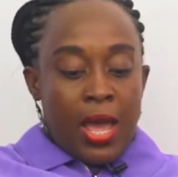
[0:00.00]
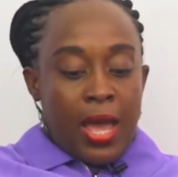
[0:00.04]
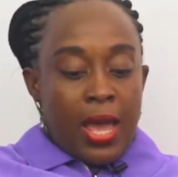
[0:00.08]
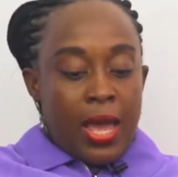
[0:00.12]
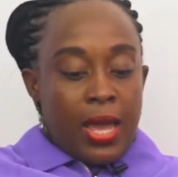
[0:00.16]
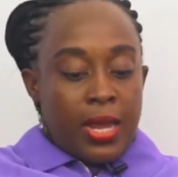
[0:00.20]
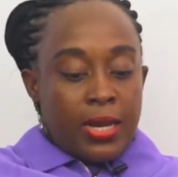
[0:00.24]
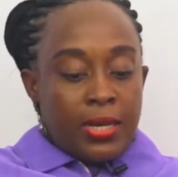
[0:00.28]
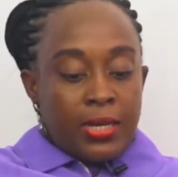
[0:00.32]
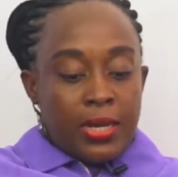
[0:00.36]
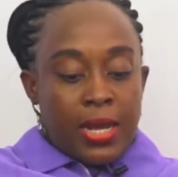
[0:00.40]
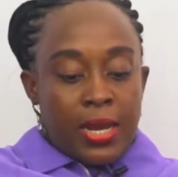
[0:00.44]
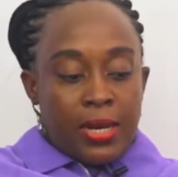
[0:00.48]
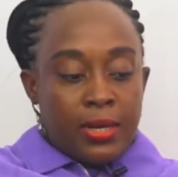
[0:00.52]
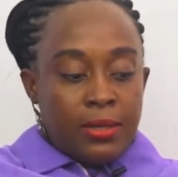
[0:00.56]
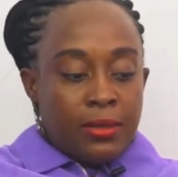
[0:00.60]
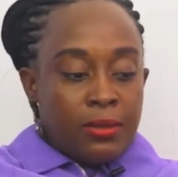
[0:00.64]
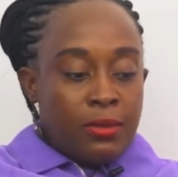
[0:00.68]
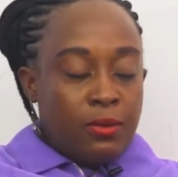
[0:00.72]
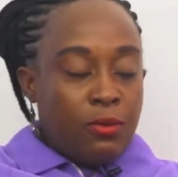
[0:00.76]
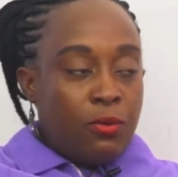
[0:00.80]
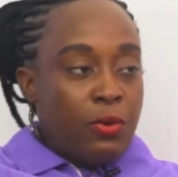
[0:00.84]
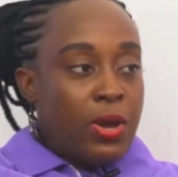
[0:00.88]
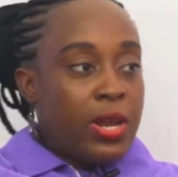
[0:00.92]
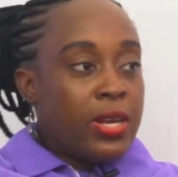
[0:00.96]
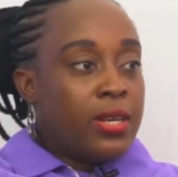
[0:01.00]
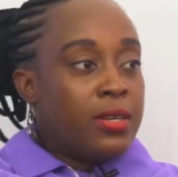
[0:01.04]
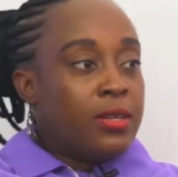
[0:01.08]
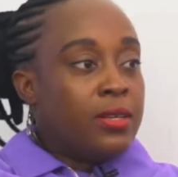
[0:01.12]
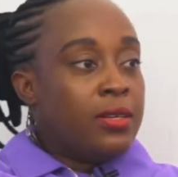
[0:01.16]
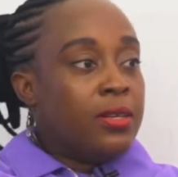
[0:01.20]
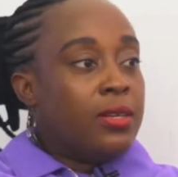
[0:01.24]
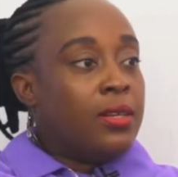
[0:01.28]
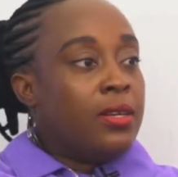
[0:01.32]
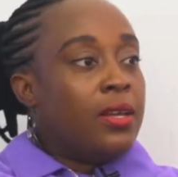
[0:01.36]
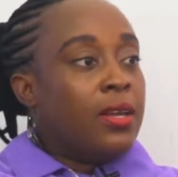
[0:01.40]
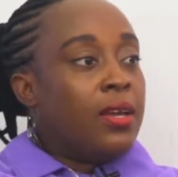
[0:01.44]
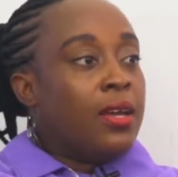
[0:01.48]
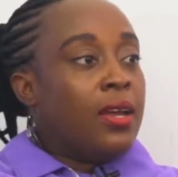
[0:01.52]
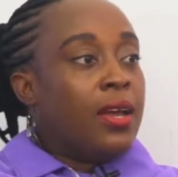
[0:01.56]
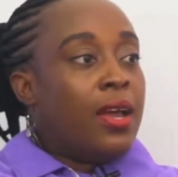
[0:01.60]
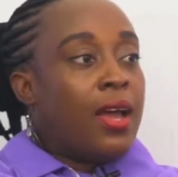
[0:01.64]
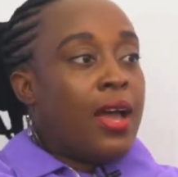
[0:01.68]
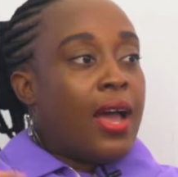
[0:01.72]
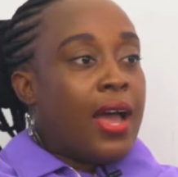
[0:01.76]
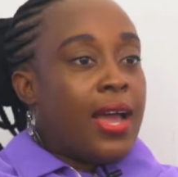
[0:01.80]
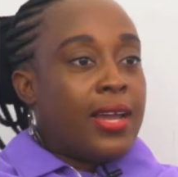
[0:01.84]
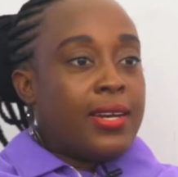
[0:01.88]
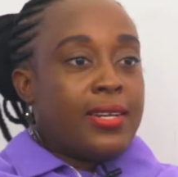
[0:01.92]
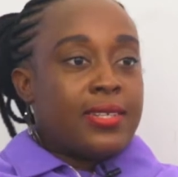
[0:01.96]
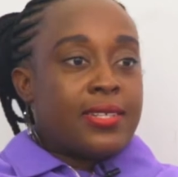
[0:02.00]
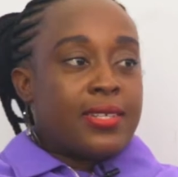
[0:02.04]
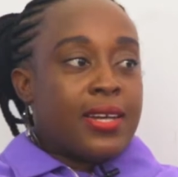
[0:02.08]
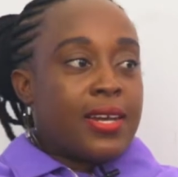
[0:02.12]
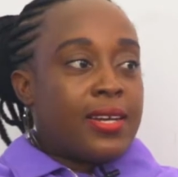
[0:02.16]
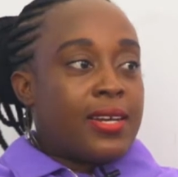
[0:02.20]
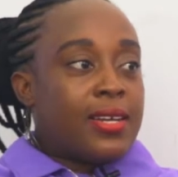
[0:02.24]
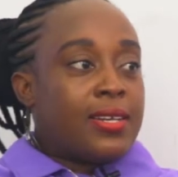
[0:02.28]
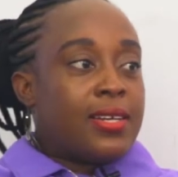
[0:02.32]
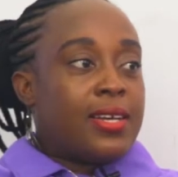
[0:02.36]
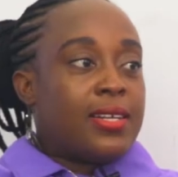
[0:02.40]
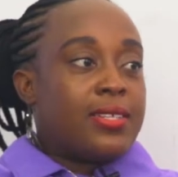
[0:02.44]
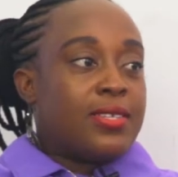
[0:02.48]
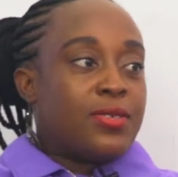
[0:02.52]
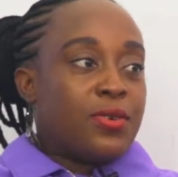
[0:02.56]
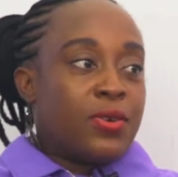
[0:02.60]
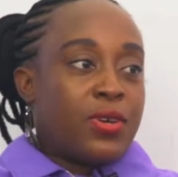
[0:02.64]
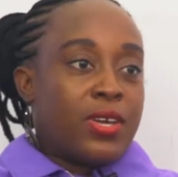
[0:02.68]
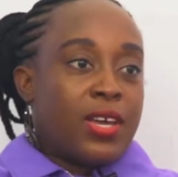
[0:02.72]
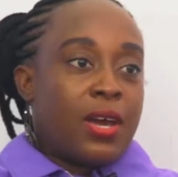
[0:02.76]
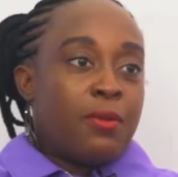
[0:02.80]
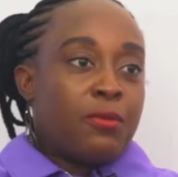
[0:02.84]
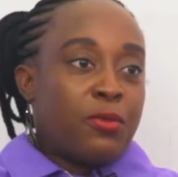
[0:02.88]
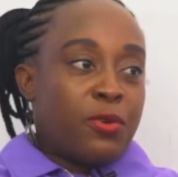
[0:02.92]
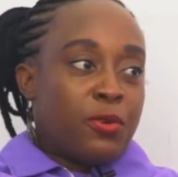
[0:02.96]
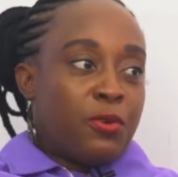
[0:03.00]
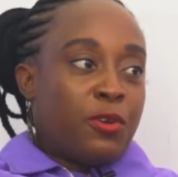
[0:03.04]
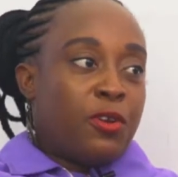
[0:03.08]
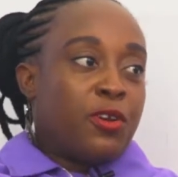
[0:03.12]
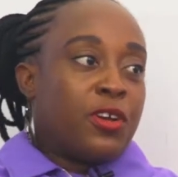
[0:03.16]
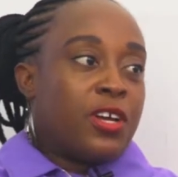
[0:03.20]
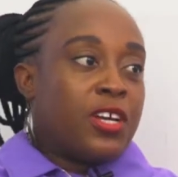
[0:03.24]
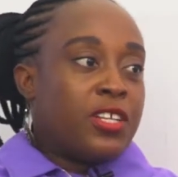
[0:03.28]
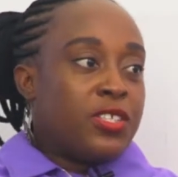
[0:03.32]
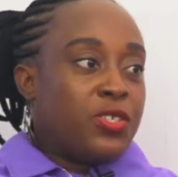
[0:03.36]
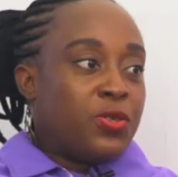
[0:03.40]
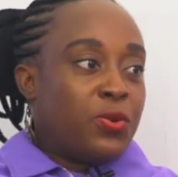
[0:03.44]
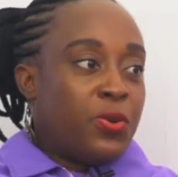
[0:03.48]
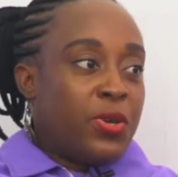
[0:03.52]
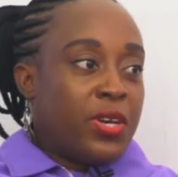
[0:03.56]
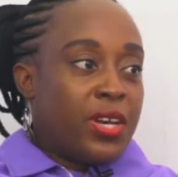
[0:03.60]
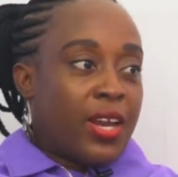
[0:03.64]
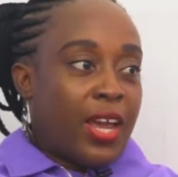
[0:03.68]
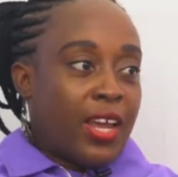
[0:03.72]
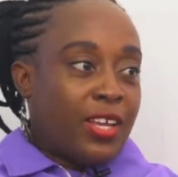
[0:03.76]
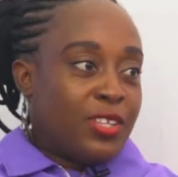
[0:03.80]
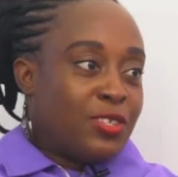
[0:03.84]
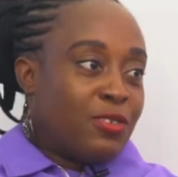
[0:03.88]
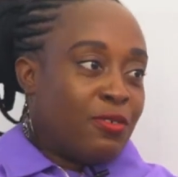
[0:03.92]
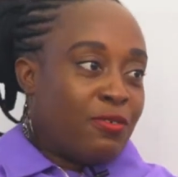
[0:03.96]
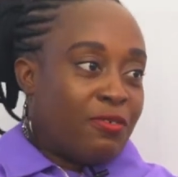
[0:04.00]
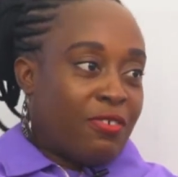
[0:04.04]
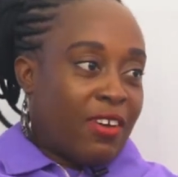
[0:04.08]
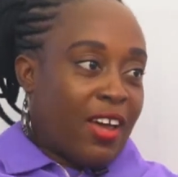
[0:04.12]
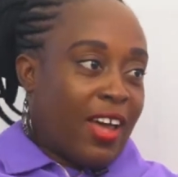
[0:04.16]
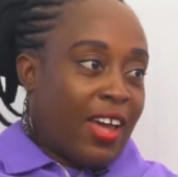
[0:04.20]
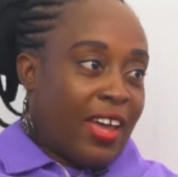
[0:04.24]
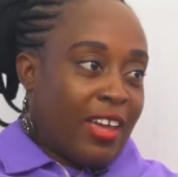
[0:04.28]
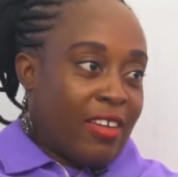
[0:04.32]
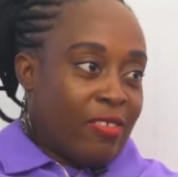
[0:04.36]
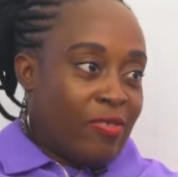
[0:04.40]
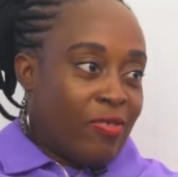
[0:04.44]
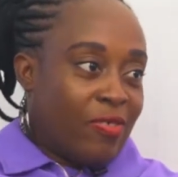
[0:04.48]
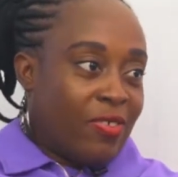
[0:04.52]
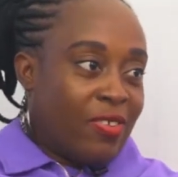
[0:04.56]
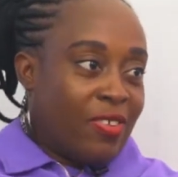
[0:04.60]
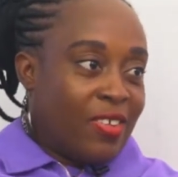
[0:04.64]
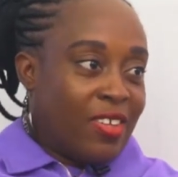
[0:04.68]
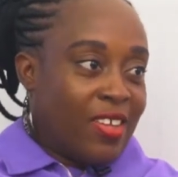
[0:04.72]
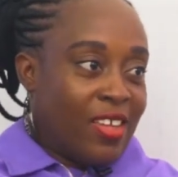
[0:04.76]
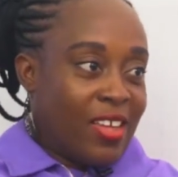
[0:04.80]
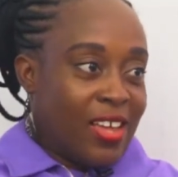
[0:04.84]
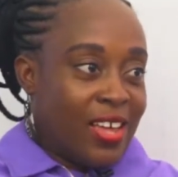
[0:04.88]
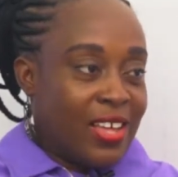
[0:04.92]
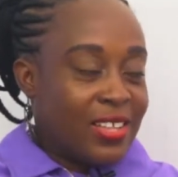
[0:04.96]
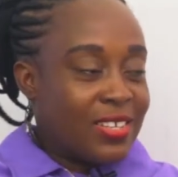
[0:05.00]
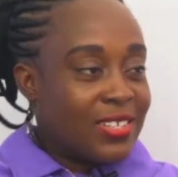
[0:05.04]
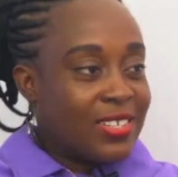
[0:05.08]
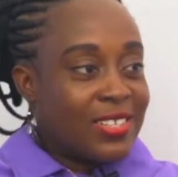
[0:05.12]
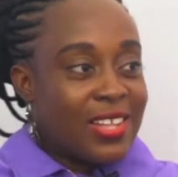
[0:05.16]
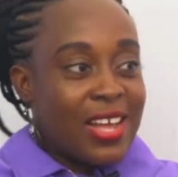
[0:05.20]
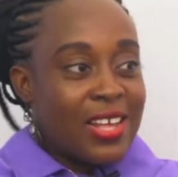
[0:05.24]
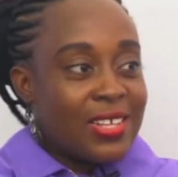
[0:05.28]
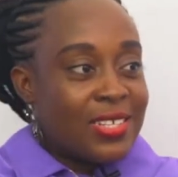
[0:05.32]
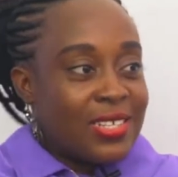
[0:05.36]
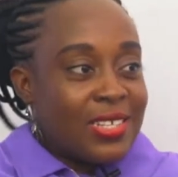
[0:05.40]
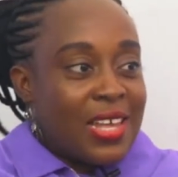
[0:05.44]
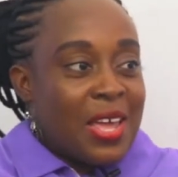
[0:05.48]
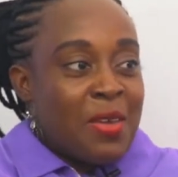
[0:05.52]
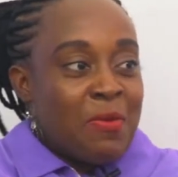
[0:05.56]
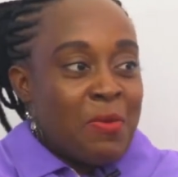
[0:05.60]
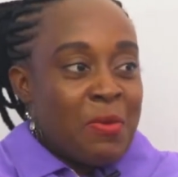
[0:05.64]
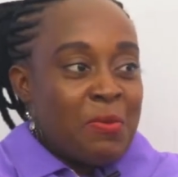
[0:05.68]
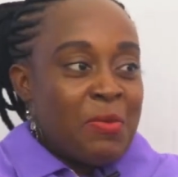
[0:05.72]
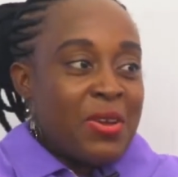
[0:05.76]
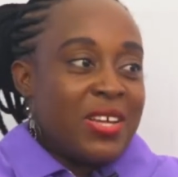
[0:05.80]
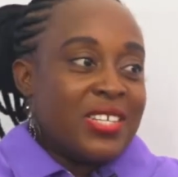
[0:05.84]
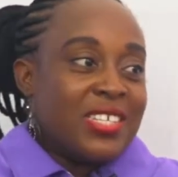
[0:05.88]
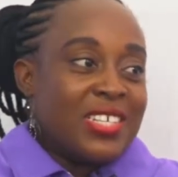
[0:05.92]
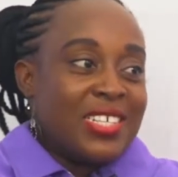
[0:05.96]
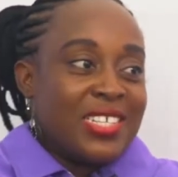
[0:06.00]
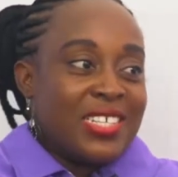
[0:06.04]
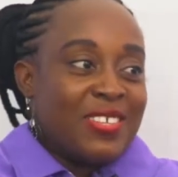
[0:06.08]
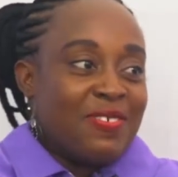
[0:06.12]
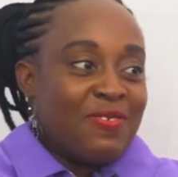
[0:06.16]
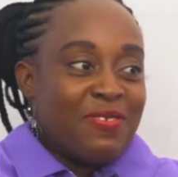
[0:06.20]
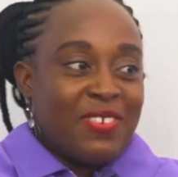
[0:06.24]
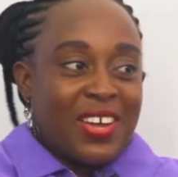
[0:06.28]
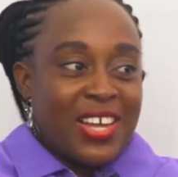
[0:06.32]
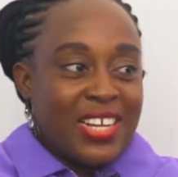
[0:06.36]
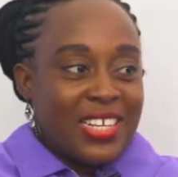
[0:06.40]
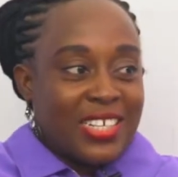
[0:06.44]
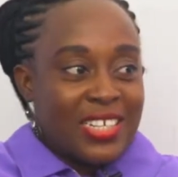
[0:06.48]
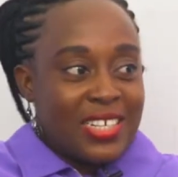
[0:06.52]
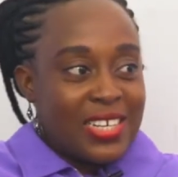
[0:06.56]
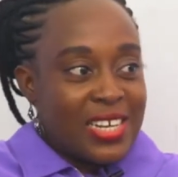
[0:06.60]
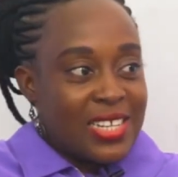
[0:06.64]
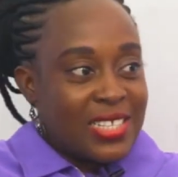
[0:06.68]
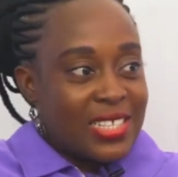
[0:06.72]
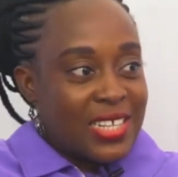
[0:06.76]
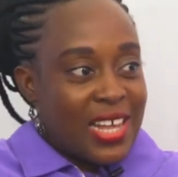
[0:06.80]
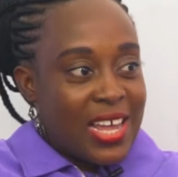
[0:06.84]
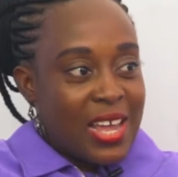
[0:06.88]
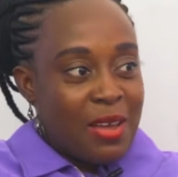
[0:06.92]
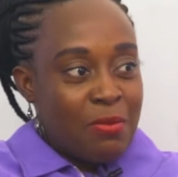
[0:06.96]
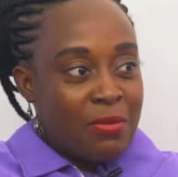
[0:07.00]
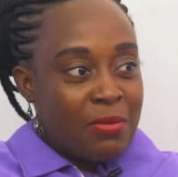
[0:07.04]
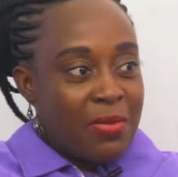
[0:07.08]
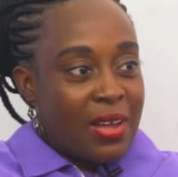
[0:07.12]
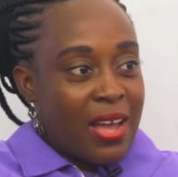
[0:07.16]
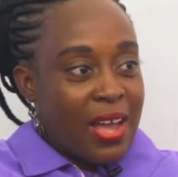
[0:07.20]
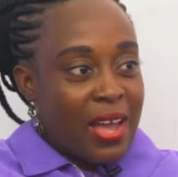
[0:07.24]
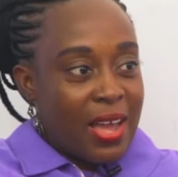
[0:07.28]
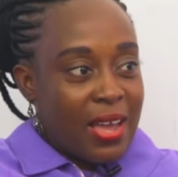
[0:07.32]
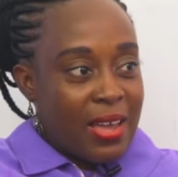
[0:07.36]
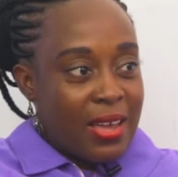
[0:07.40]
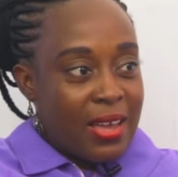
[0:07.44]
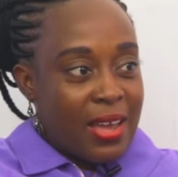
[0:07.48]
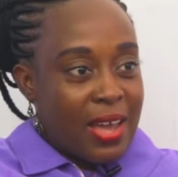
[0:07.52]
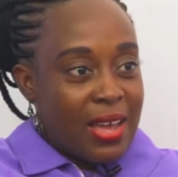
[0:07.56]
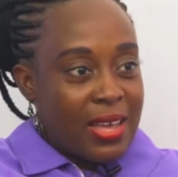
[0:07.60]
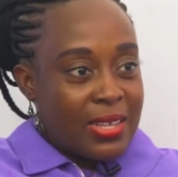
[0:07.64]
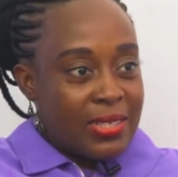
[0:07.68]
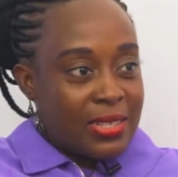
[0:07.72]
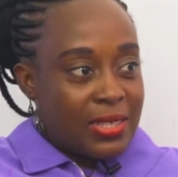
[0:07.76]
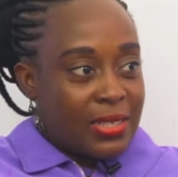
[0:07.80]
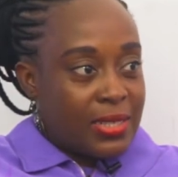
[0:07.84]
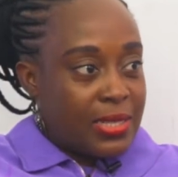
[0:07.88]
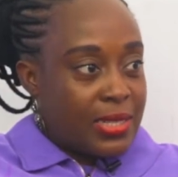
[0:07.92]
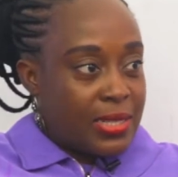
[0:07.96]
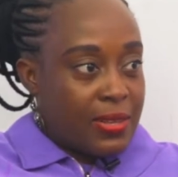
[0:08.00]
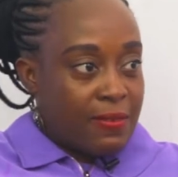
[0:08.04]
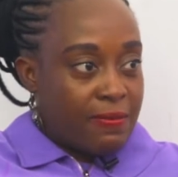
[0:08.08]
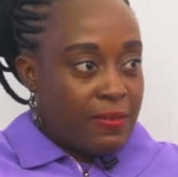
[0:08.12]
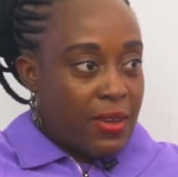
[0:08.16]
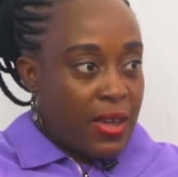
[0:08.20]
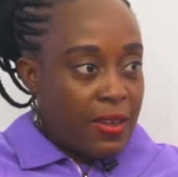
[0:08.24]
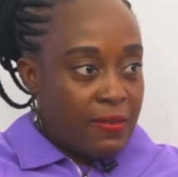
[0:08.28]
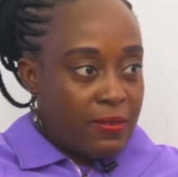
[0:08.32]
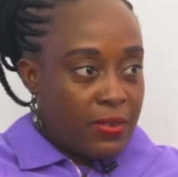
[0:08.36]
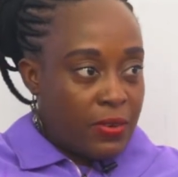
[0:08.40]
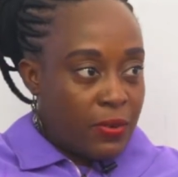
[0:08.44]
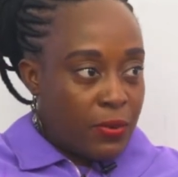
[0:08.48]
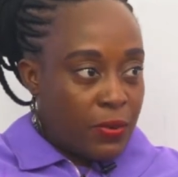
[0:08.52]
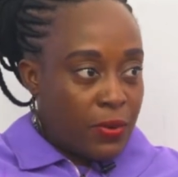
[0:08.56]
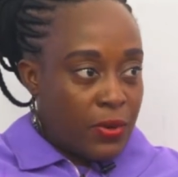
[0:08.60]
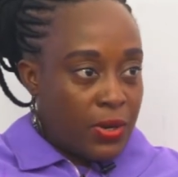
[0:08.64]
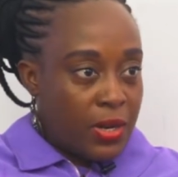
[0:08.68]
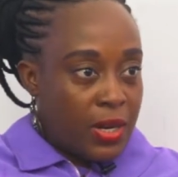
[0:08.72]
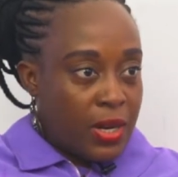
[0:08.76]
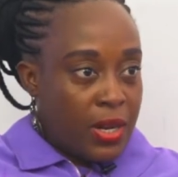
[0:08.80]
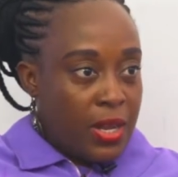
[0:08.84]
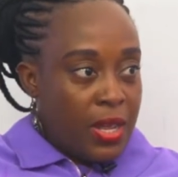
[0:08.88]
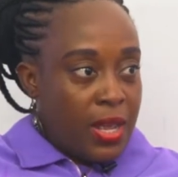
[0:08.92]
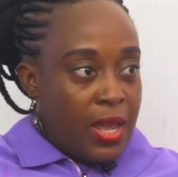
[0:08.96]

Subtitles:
And then when I decided that, okay, I'm no longer doing 9 to 5, it is that same emergency fund that I started surviving on.